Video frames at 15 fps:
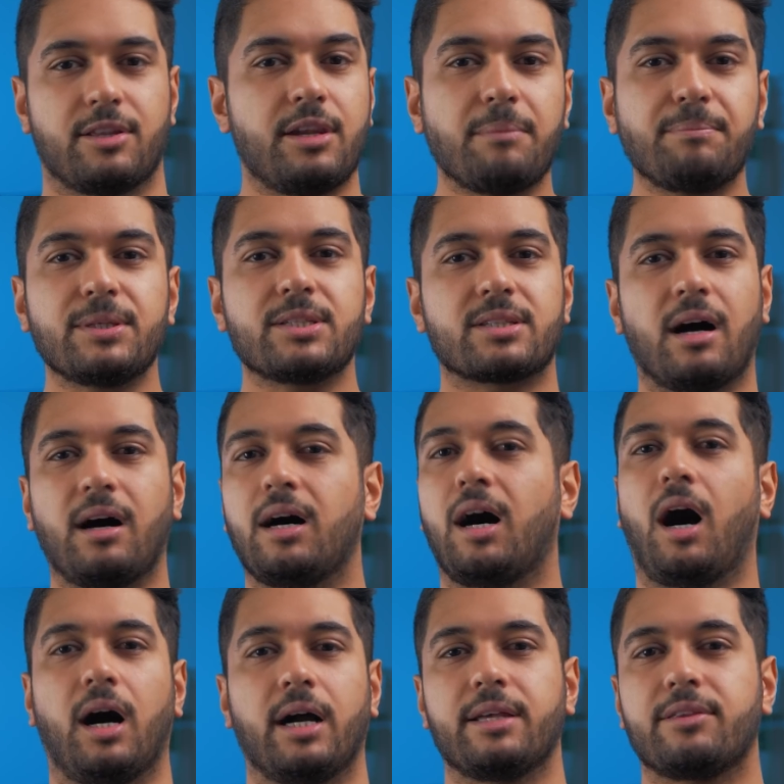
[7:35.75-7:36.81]
The numbers are
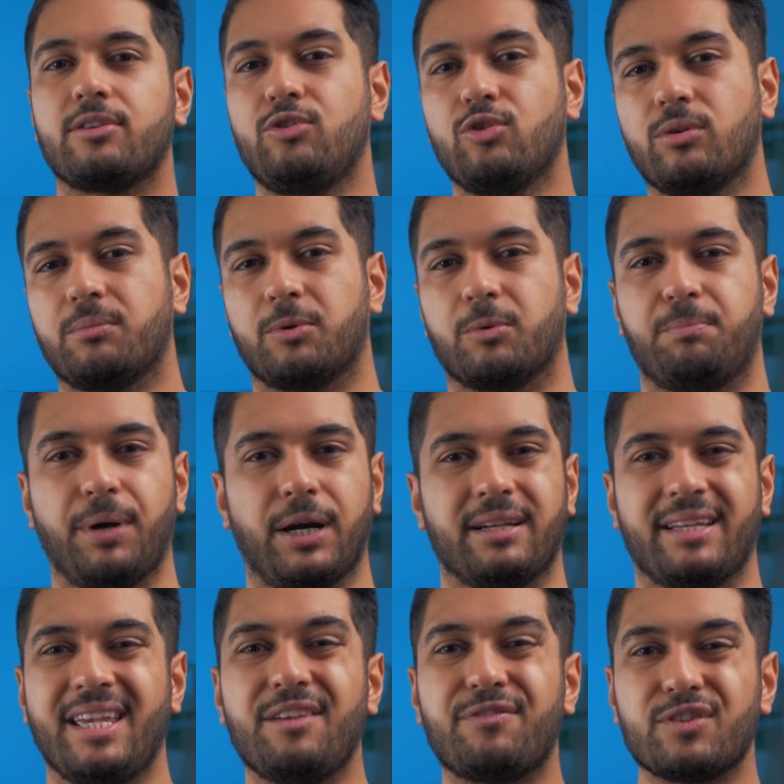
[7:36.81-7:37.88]
higher than normal, but
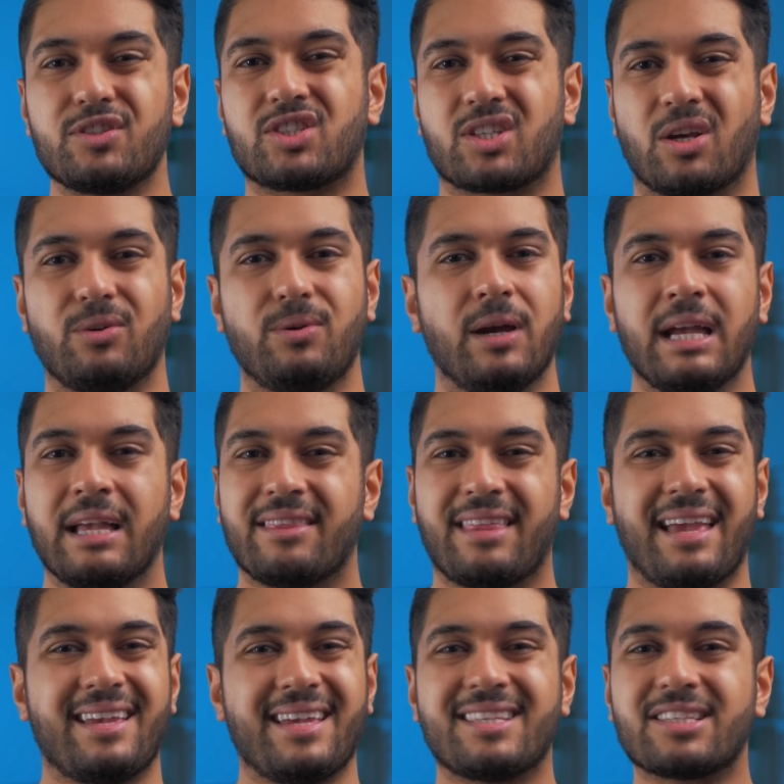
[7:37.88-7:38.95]
even so,
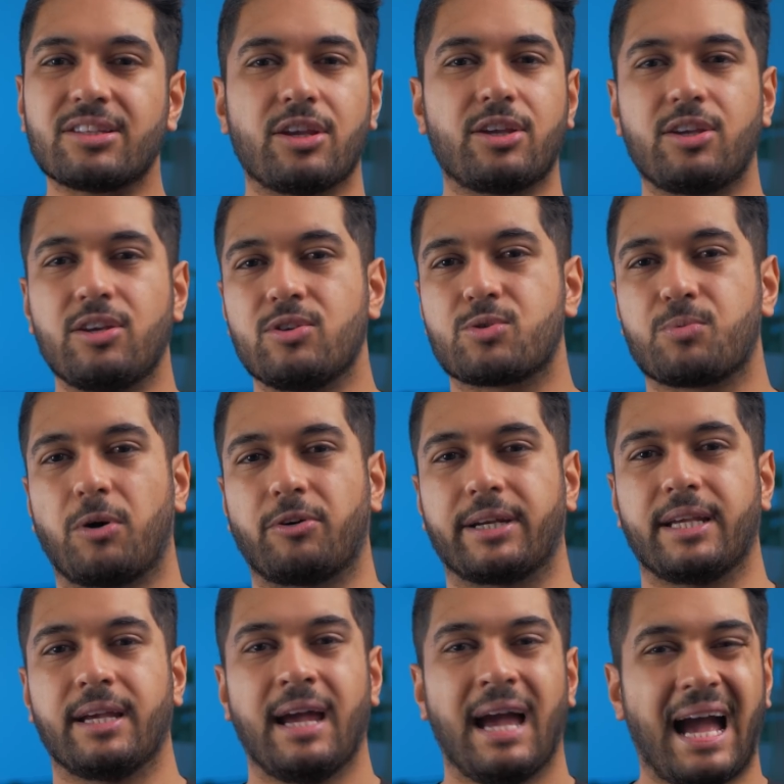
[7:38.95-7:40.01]
there isn't a huge worry.